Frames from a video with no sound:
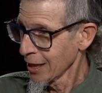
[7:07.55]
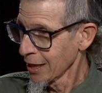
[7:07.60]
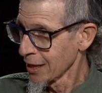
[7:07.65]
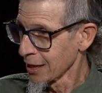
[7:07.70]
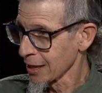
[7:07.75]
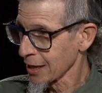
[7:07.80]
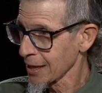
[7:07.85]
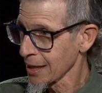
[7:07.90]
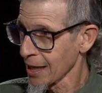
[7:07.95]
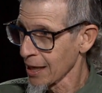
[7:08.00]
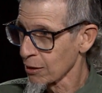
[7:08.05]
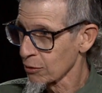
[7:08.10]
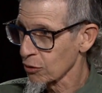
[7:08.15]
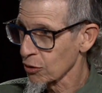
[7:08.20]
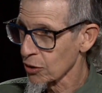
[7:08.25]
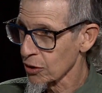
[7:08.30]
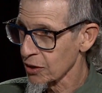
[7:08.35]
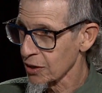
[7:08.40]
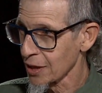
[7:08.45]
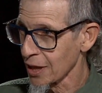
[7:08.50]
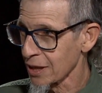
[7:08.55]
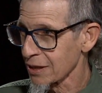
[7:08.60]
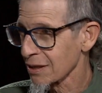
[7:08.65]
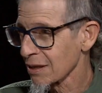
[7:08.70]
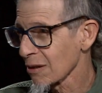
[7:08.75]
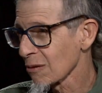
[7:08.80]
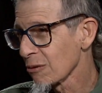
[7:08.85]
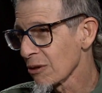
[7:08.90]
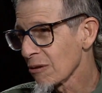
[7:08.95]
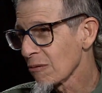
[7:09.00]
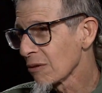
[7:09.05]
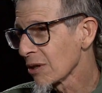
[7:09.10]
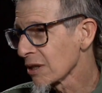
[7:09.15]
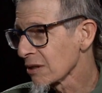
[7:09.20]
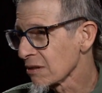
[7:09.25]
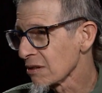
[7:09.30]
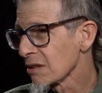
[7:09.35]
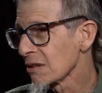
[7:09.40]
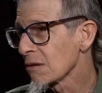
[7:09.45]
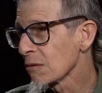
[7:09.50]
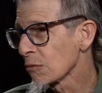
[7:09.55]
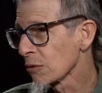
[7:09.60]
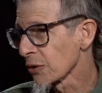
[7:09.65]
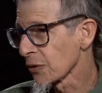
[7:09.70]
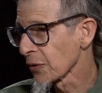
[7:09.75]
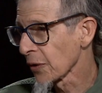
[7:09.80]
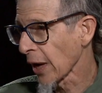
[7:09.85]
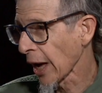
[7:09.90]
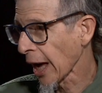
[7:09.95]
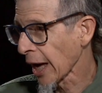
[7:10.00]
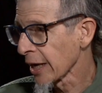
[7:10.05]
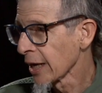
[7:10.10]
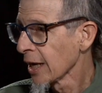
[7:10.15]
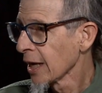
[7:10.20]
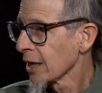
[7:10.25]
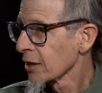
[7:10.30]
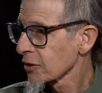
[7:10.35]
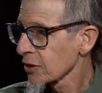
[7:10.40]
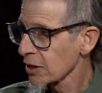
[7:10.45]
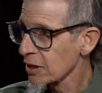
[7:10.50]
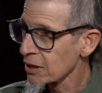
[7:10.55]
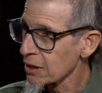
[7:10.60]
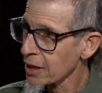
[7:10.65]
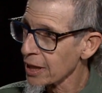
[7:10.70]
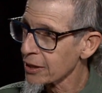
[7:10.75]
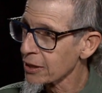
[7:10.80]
And the council says, oh, we don't want to deal with that. Just go